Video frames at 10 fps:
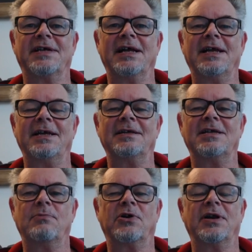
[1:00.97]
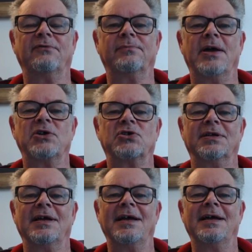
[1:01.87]
getting debugging
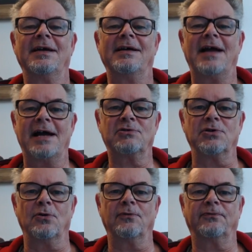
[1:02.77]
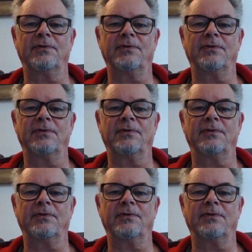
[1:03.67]
information out of